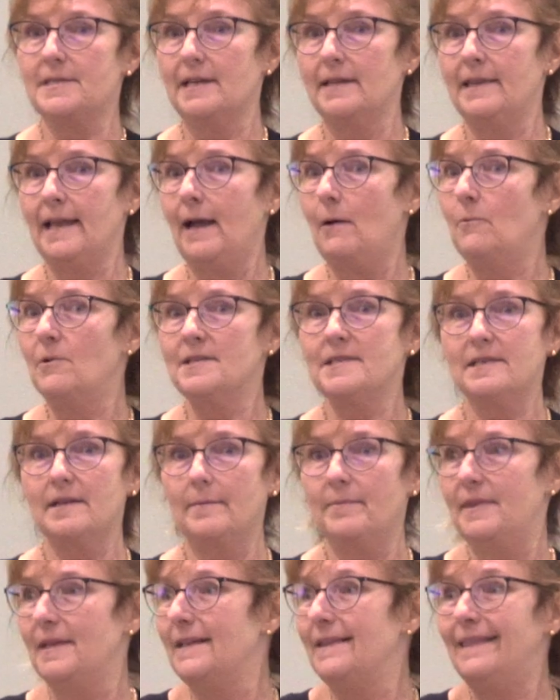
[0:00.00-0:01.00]
and that was
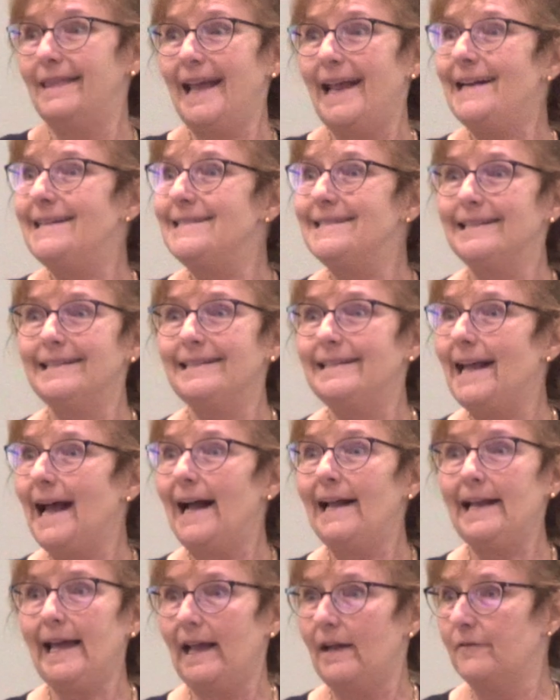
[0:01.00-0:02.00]
something they did
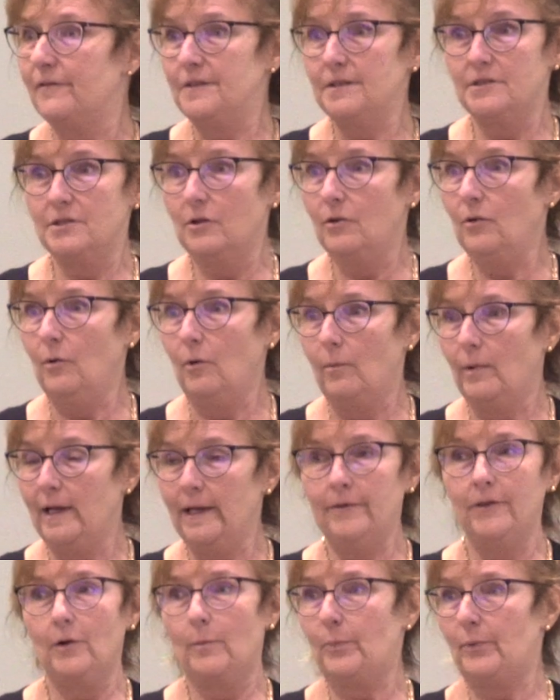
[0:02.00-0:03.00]
not have to do
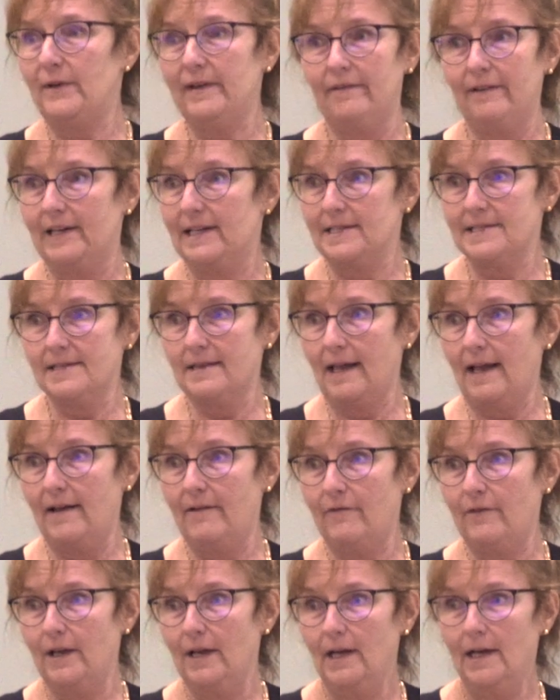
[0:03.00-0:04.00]
in their previous
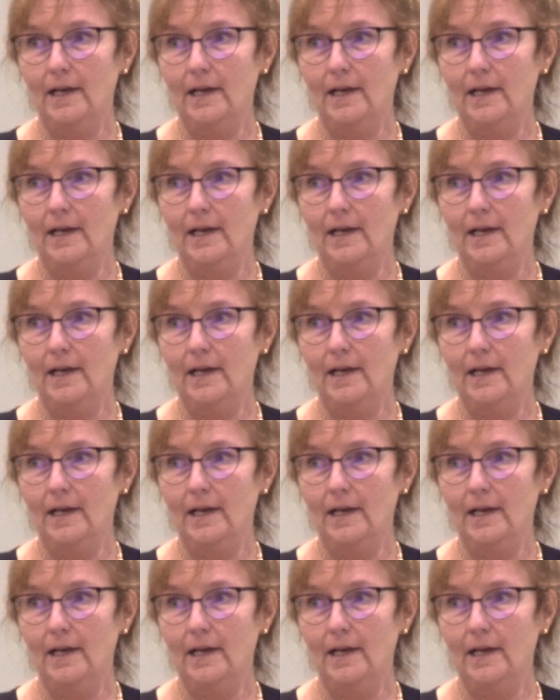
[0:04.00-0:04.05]
life,